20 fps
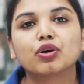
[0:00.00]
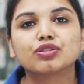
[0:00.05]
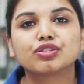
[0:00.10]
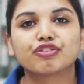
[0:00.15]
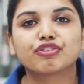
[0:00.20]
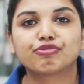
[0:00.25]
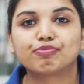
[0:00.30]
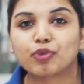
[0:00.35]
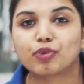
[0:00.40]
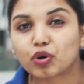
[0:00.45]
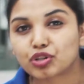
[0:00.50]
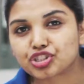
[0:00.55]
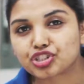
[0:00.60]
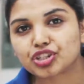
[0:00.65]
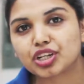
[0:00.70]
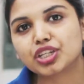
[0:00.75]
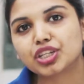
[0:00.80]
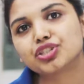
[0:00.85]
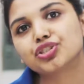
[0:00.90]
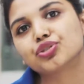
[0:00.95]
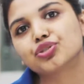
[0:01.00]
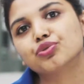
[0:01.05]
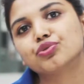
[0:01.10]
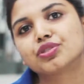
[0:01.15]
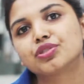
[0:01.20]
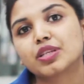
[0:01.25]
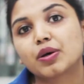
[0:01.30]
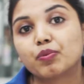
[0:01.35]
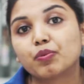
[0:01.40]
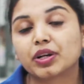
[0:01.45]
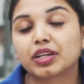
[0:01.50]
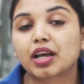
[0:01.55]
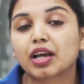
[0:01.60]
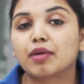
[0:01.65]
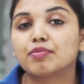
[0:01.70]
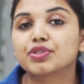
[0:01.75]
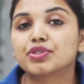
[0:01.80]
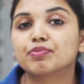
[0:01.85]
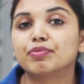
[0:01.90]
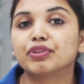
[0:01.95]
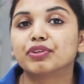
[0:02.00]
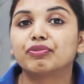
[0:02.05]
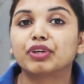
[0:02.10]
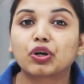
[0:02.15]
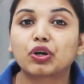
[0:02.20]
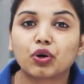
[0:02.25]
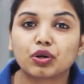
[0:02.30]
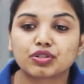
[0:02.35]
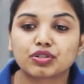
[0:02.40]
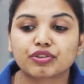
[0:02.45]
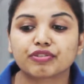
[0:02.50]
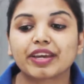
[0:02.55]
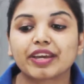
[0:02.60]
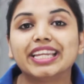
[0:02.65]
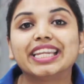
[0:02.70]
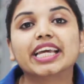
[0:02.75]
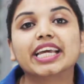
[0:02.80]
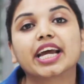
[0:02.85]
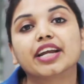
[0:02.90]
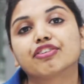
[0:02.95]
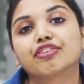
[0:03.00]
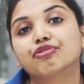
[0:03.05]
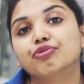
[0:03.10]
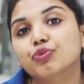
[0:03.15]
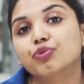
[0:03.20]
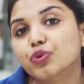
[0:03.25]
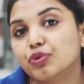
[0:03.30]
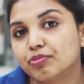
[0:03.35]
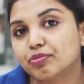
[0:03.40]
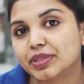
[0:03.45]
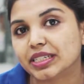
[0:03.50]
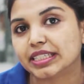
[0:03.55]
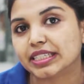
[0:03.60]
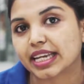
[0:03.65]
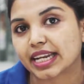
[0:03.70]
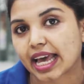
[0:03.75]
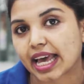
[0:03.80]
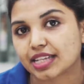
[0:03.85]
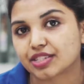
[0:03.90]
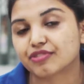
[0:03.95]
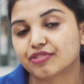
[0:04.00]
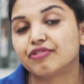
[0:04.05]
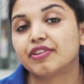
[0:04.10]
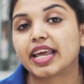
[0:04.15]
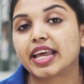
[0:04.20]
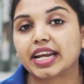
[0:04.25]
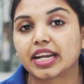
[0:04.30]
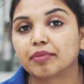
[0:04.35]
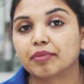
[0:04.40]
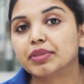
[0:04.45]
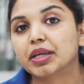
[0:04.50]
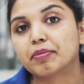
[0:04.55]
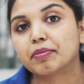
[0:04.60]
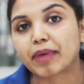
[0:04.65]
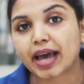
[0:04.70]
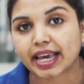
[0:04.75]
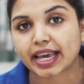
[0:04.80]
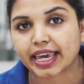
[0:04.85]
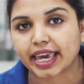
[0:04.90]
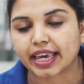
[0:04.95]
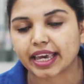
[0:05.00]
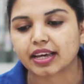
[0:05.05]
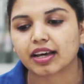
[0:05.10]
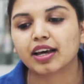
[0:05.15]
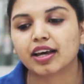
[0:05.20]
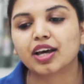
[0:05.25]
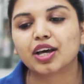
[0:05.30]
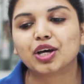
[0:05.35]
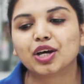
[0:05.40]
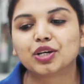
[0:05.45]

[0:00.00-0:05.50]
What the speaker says: because of postural issues. Someone comes because of any kind of movement that has flared up their backache.